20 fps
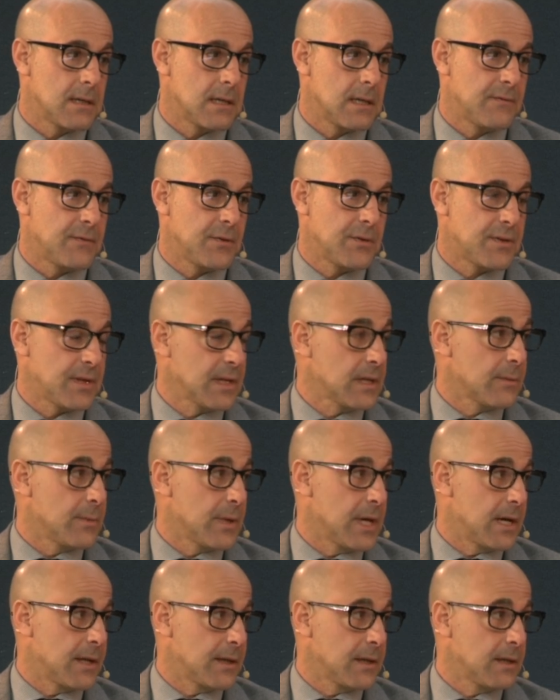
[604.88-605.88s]
if you think
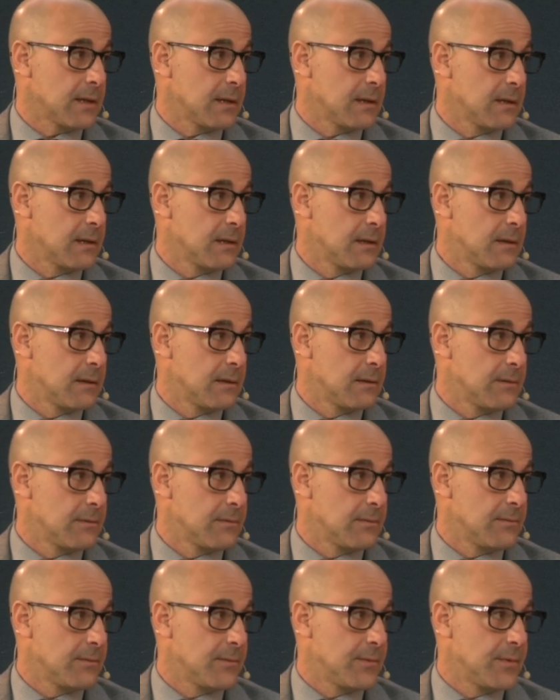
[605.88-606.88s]
about it,
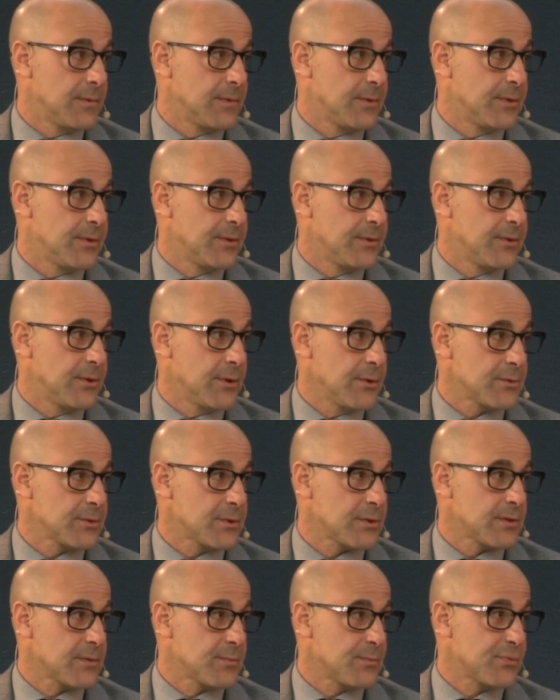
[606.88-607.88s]
those
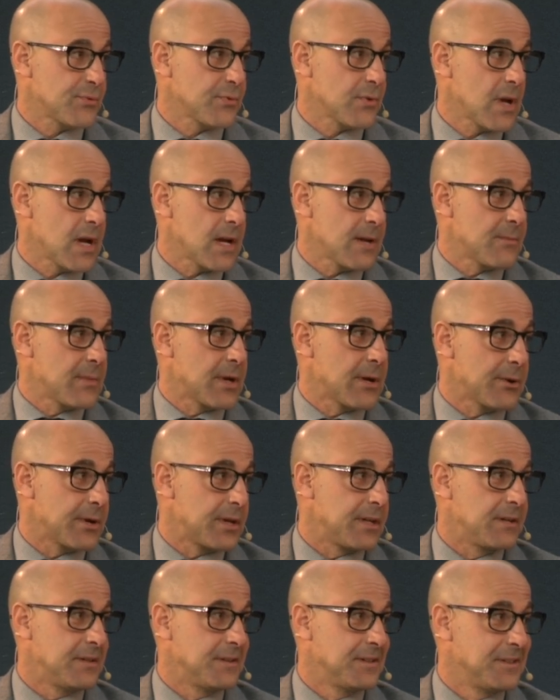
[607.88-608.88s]
are the
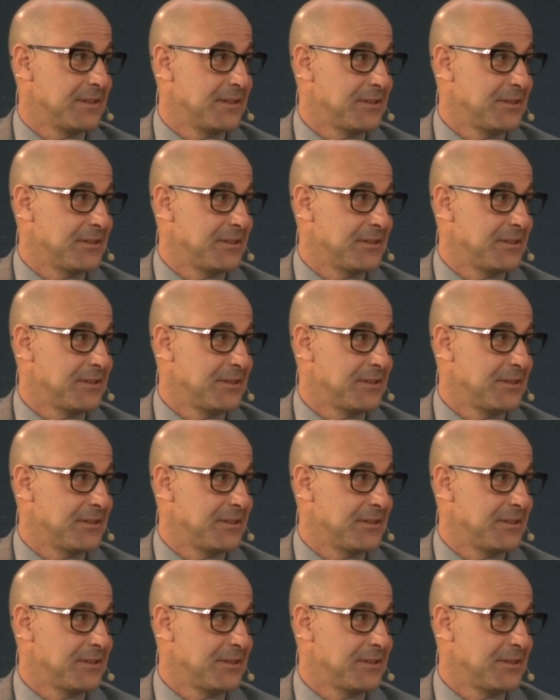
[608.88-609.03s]
primary